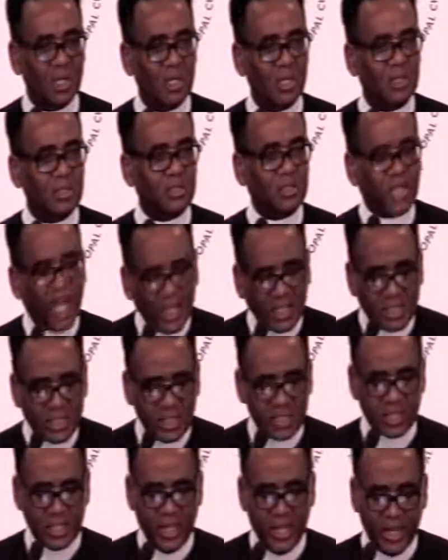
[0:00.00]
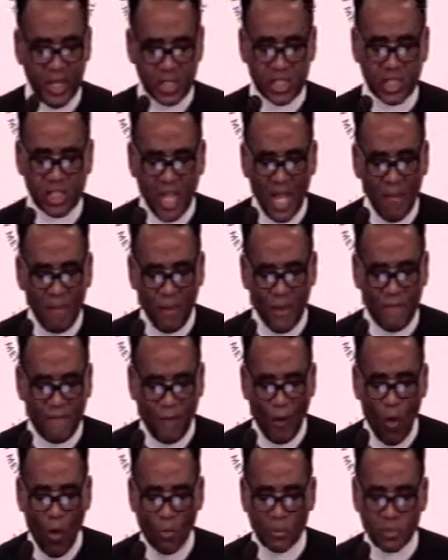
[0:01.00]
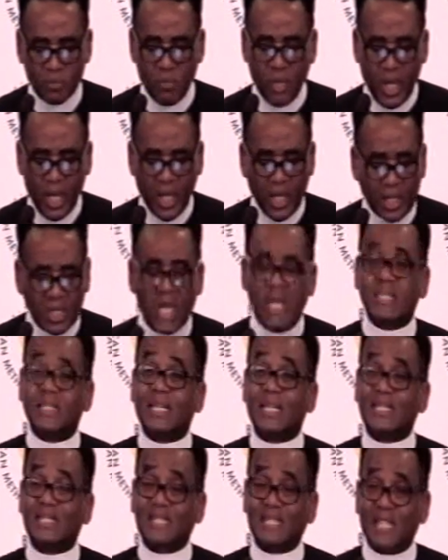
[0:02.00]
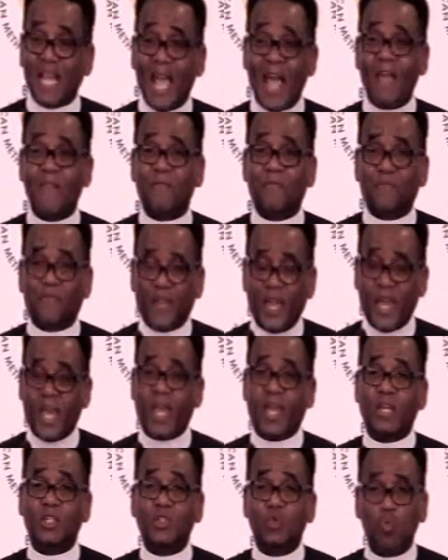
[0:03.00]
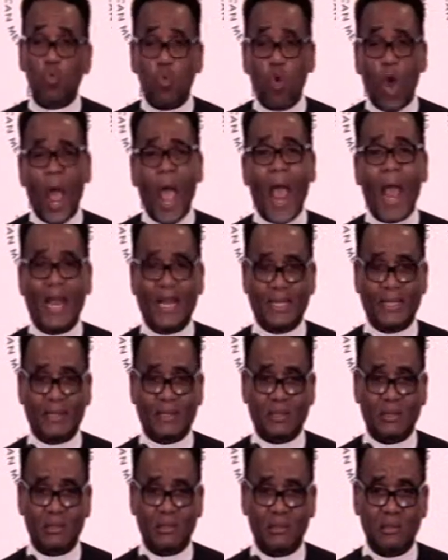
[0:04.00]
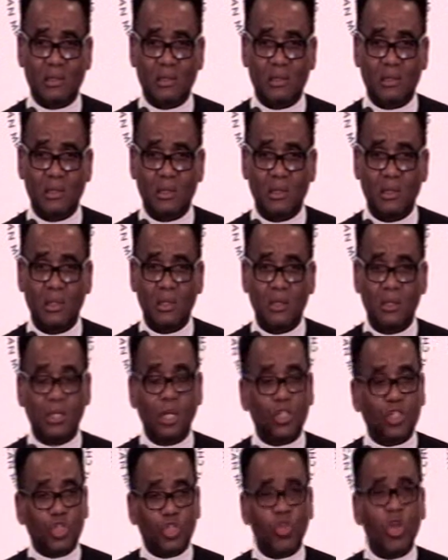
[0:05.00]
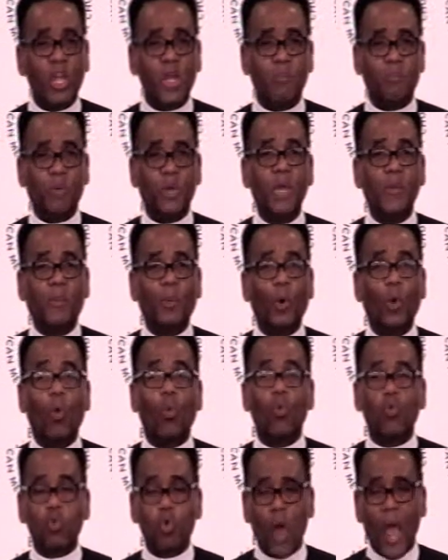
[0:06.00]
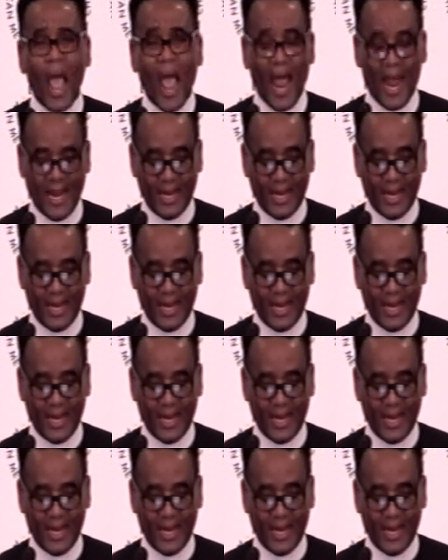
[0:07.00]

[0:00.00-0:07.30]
Justice, in its simplest forms, means to set things right, to treat people right.